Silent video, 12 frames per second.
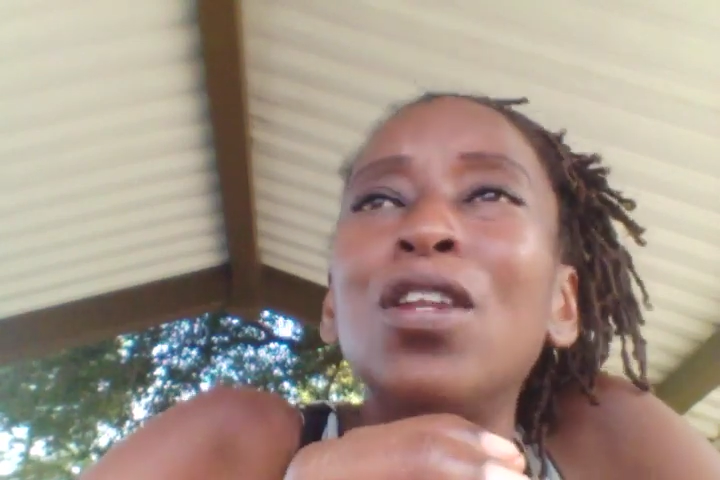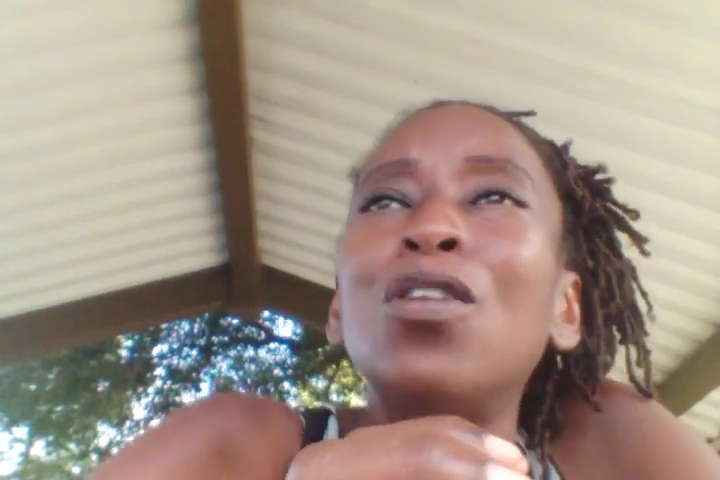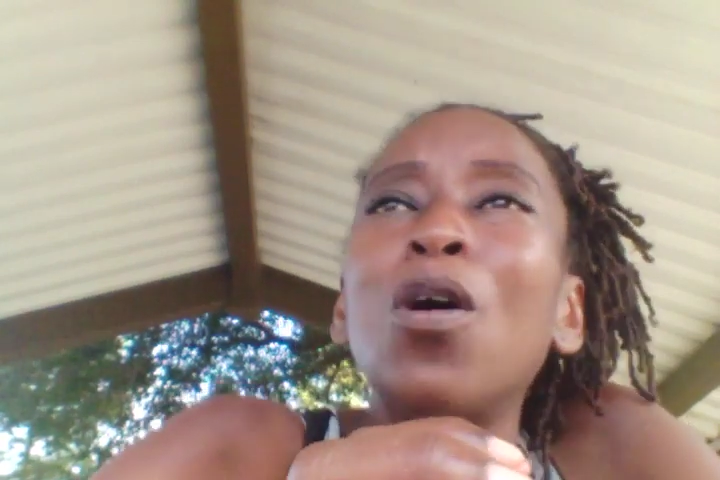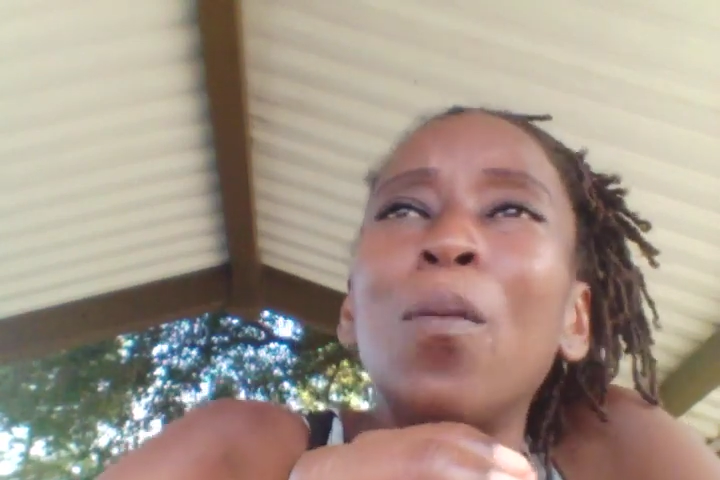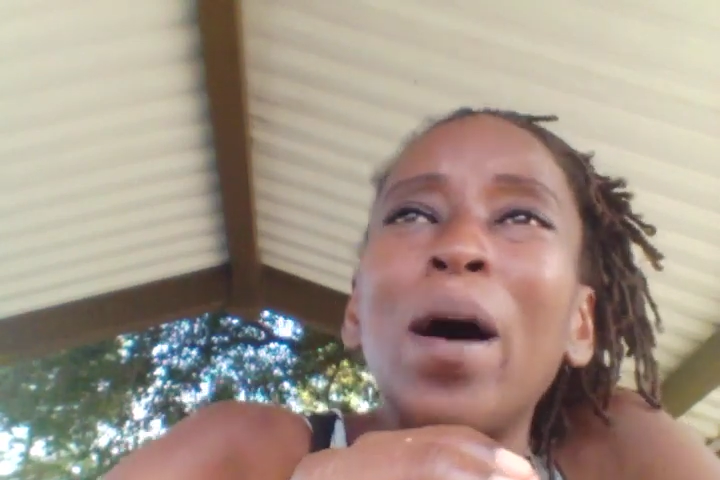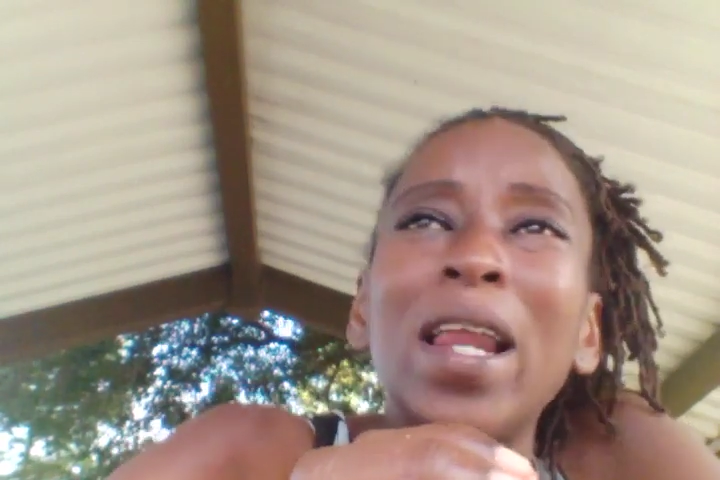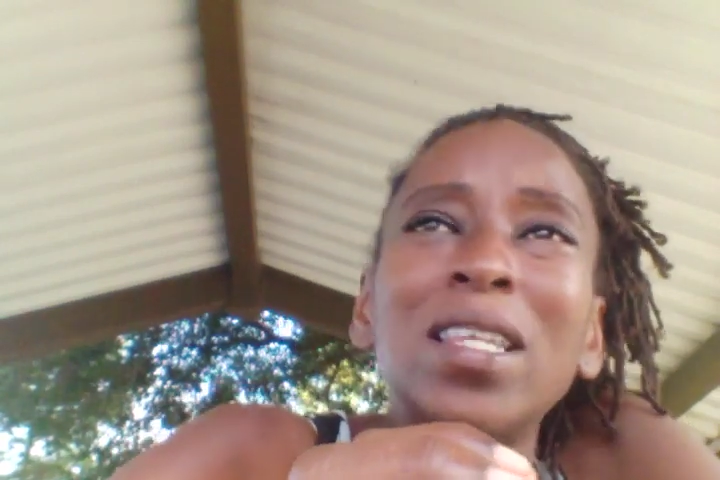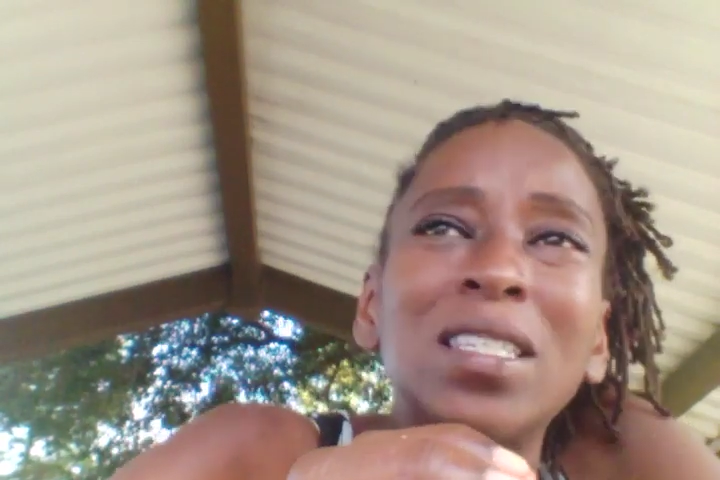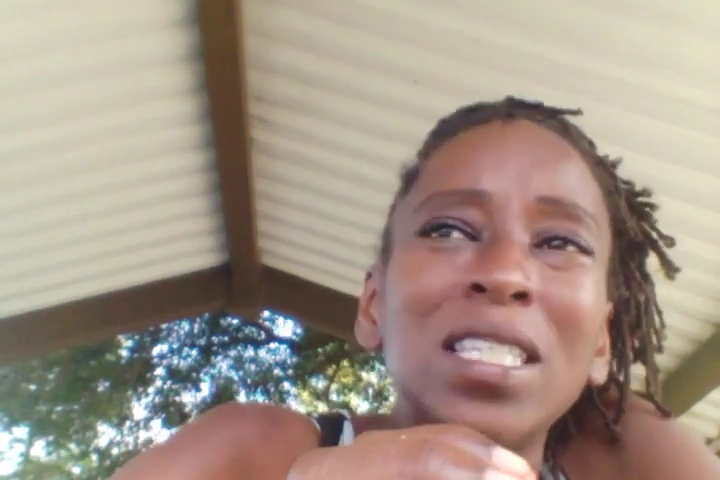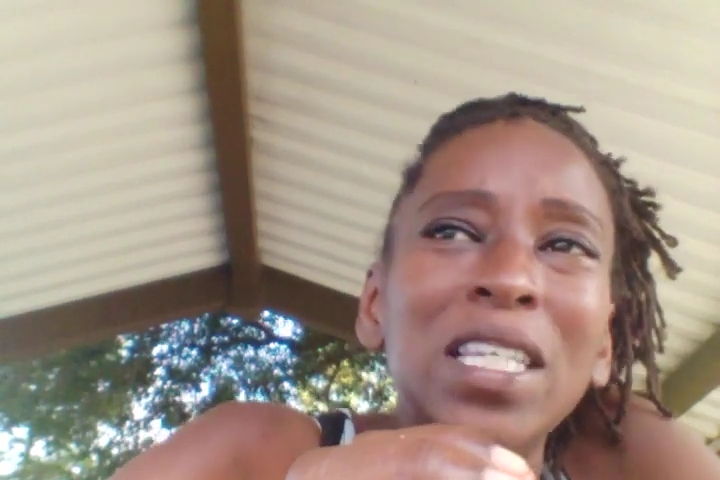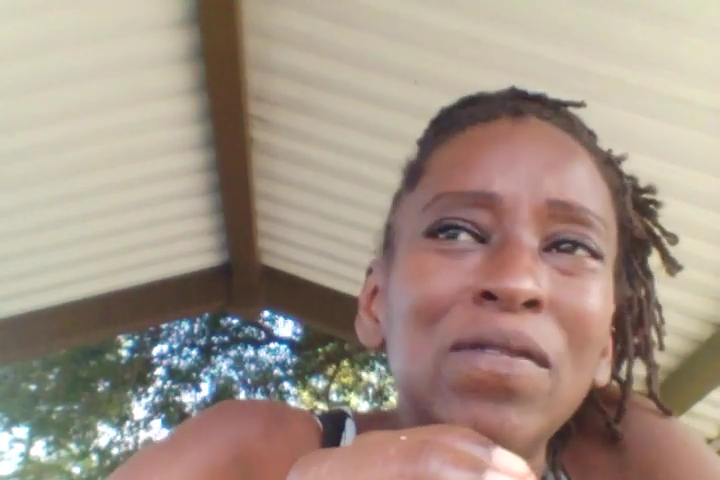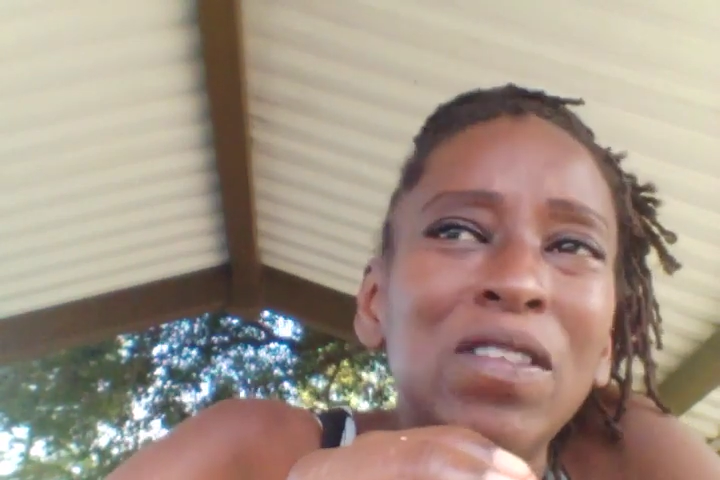
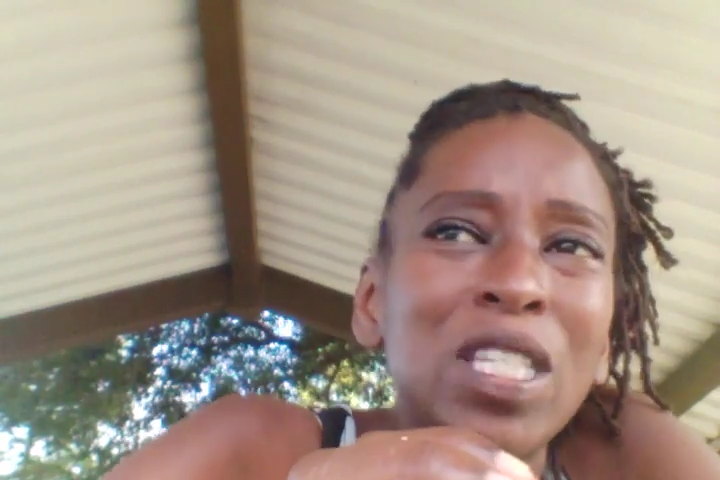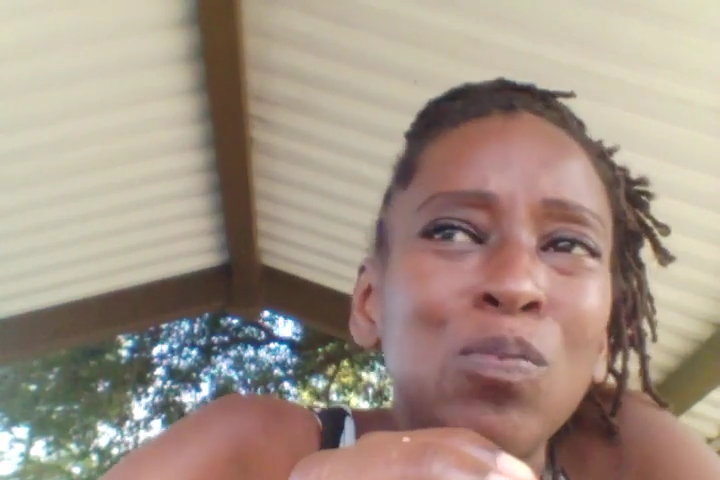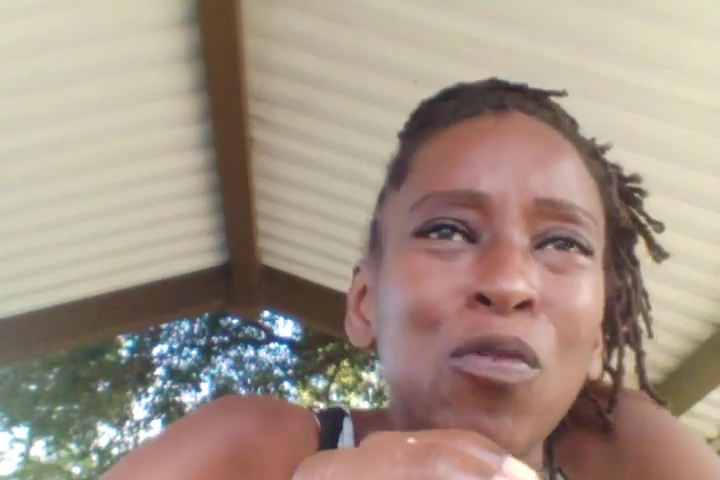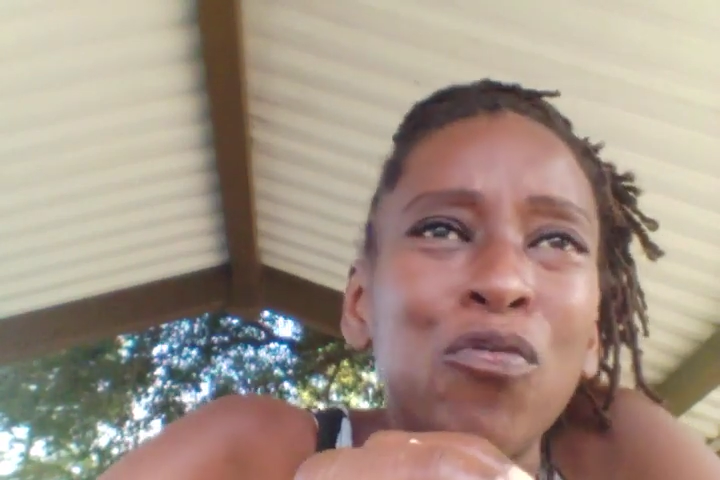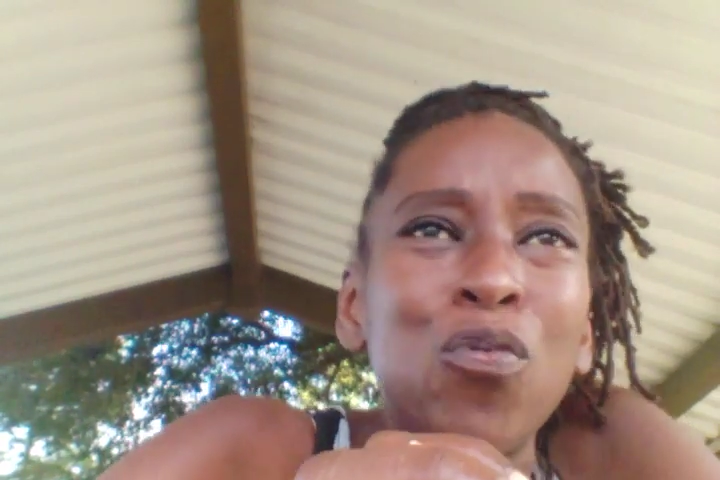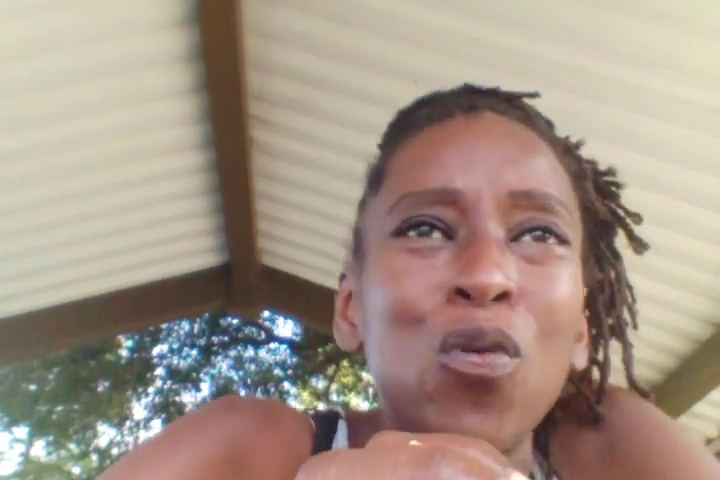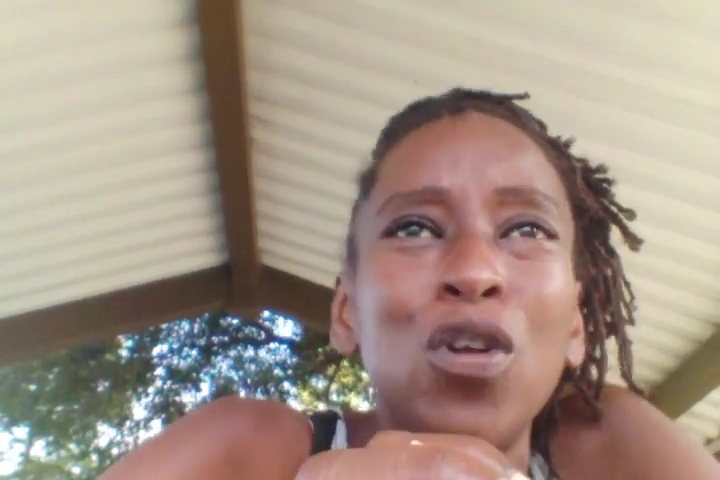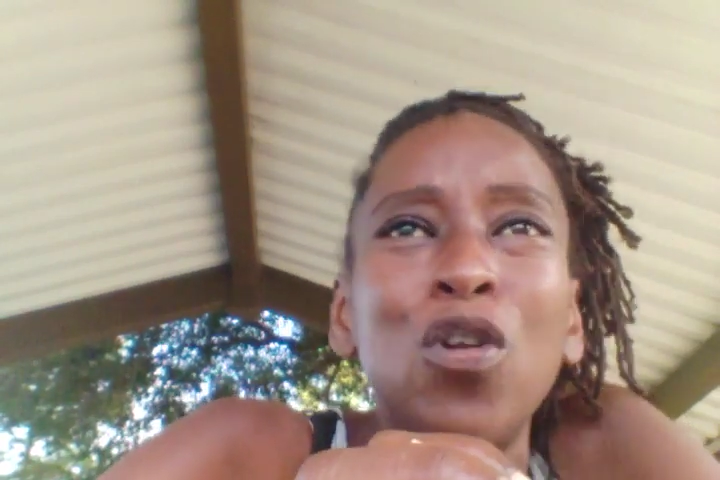Nobody's lived this before.